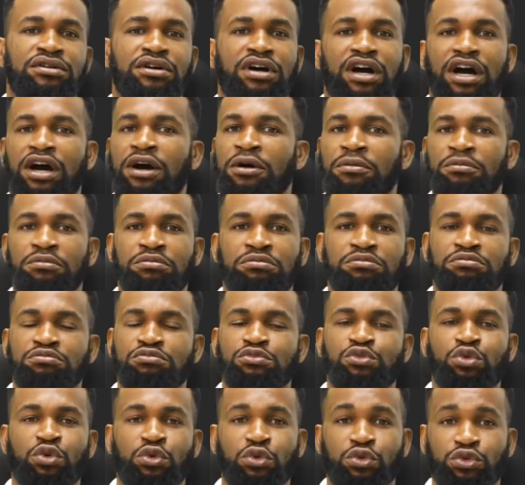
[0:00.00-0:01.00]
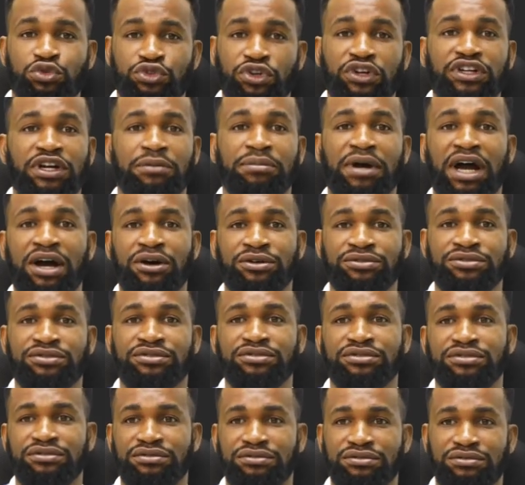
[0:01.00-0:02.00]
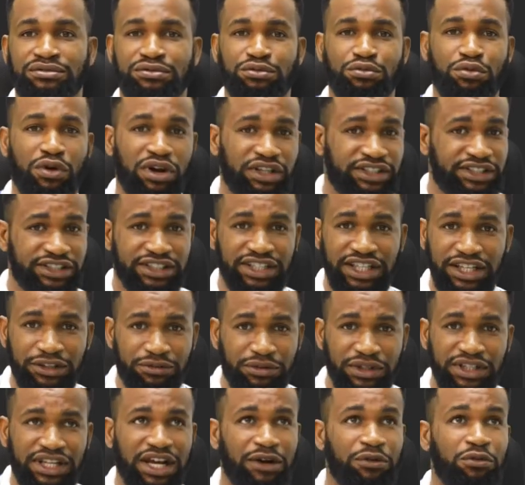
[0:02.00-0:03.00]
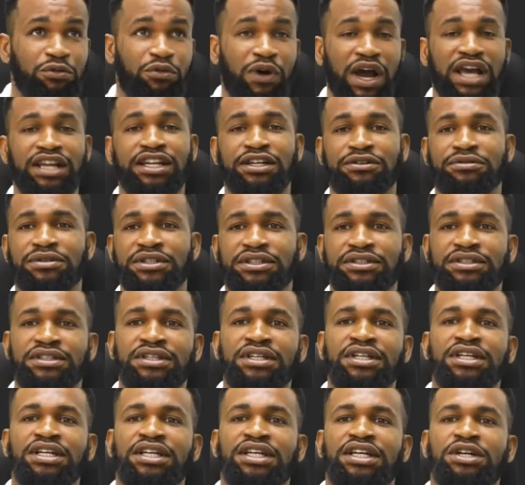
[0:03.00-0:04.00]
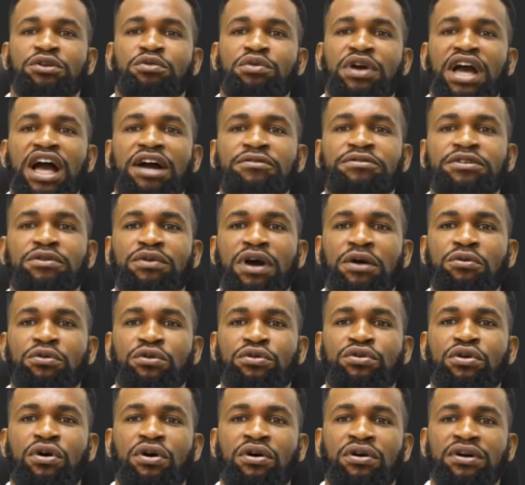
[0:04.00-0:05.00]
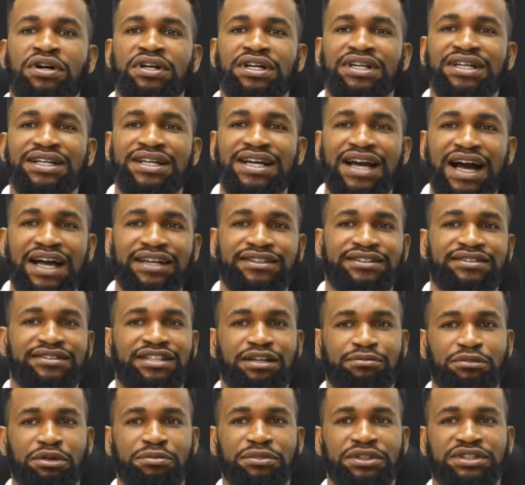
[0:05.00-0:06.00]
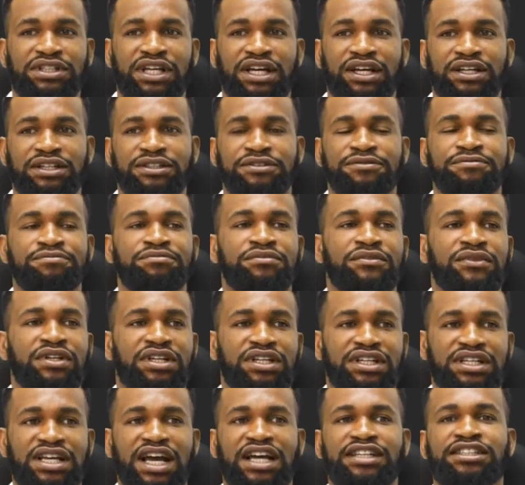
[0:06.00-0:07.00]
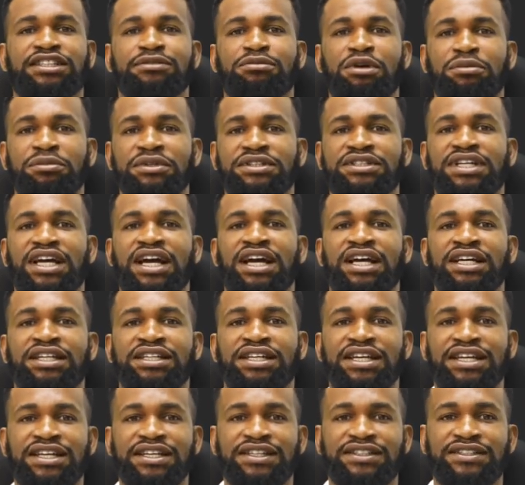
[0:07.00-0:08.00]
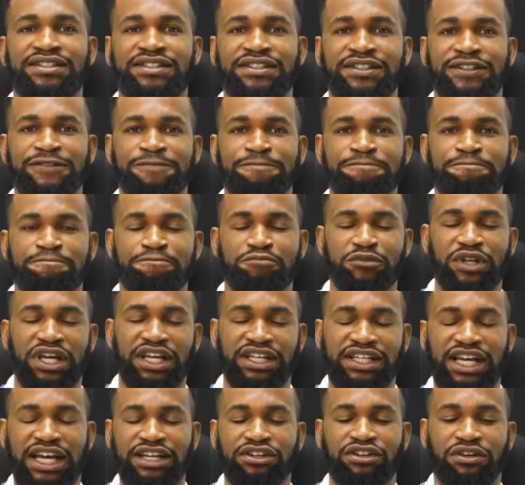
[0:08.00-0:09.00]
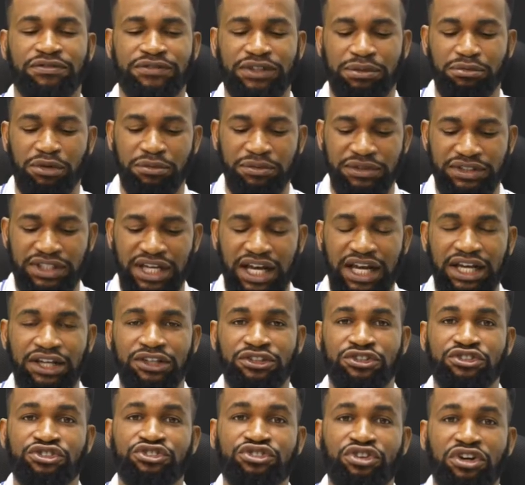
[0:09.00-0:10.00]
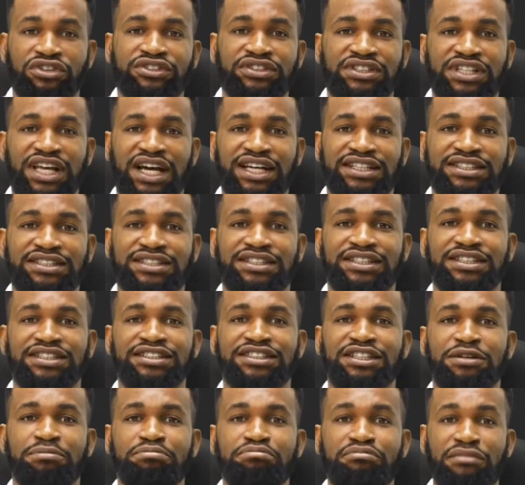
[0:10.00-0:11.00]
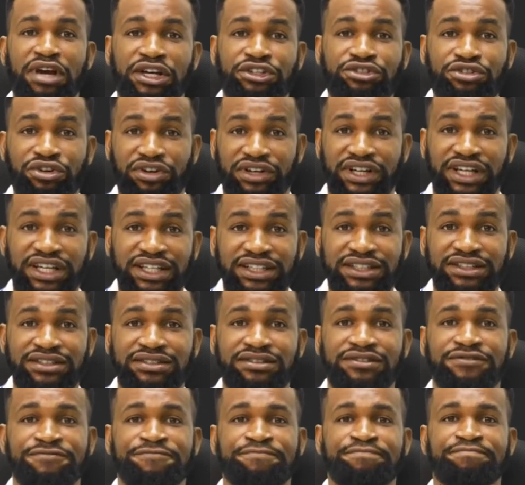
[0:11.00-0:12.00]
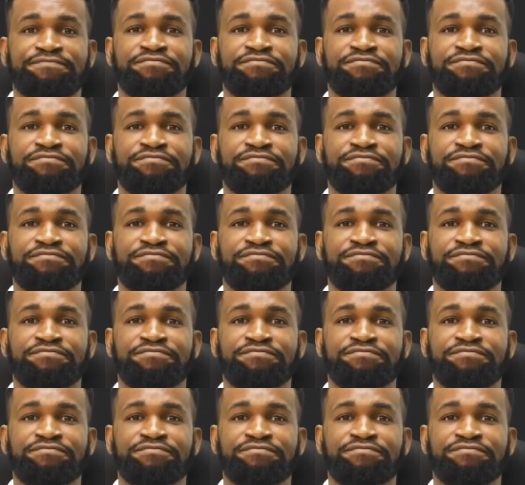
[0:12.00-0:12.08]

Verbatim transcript: we'll talk about what liquid and why liquid. We have the one we call gas thermometer. Gas thermometer is a kind of thermometer such that the measuring